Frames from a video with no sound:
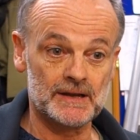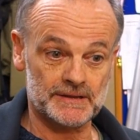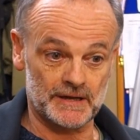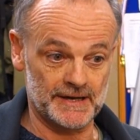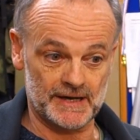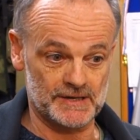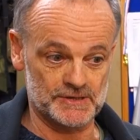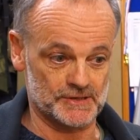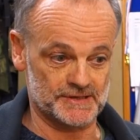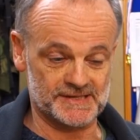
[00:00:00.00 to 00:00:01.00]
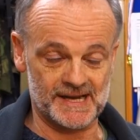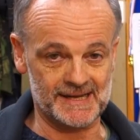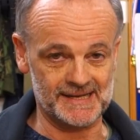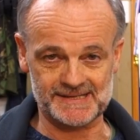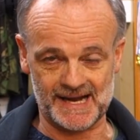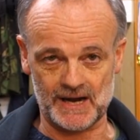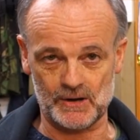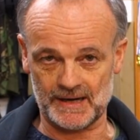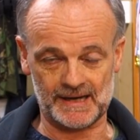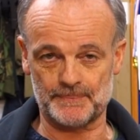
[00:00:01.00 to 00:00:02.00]
so you can just take it
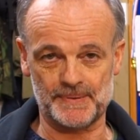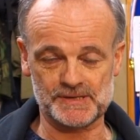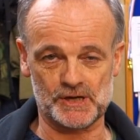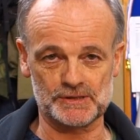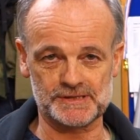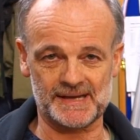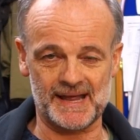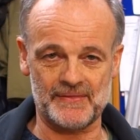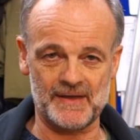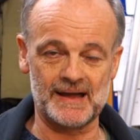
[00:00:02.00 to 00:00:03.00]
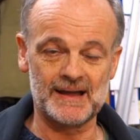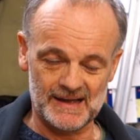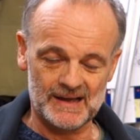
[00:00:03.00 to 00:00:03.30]
out and clip it all together.